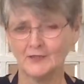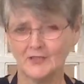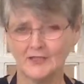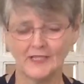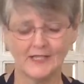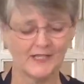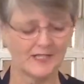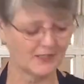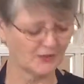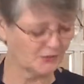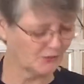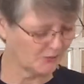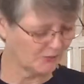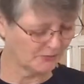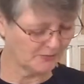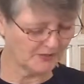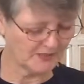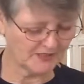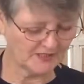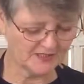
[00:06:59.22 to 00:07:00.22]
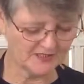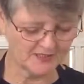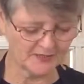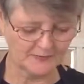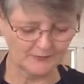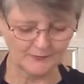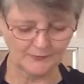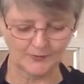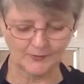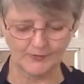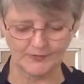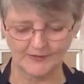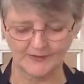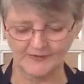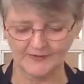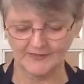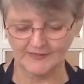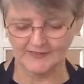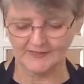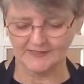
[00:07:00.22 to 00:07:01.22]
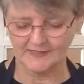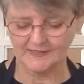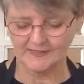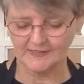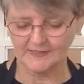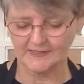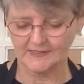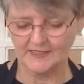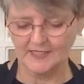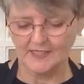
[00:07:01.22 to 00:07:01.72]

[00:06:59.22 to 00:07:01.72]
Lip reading: to the actual business of rolling these things.